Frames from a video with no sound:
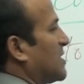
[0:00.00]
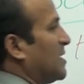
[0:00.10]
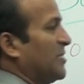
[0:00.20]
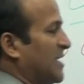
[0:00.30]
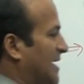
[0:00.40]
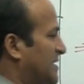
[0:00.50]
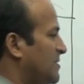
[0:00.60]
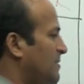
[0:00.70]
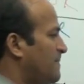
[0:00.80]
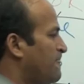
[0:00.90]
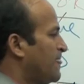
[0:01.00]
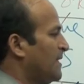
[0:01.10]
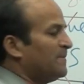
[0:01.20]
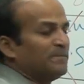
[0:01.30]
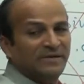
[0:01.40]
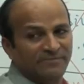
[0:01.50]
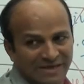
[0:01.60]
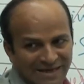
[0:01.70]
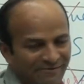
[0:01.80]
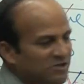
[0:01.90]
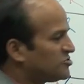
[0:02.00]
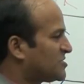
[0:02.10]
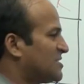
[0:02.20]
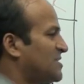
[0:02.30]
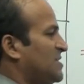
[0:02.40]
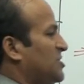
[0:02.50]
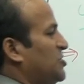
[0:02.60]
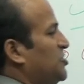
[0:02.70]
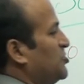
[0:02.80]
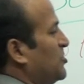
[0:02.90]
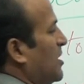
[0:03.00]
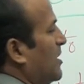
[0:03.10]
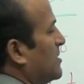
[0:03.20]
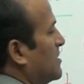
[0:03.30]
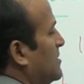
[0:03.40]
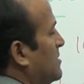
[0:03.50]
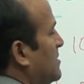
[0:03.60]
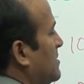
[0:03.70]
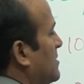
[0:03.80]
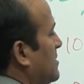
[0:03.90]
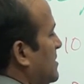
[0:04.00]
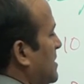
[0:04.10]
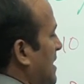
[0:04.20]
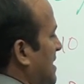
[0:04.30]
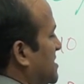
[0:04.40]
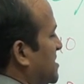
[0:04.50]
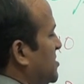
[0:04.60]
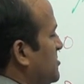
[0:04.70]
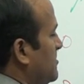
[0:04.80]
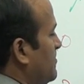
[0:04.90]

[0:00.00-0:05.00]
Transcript: communicator between 11 to 30 you are assertive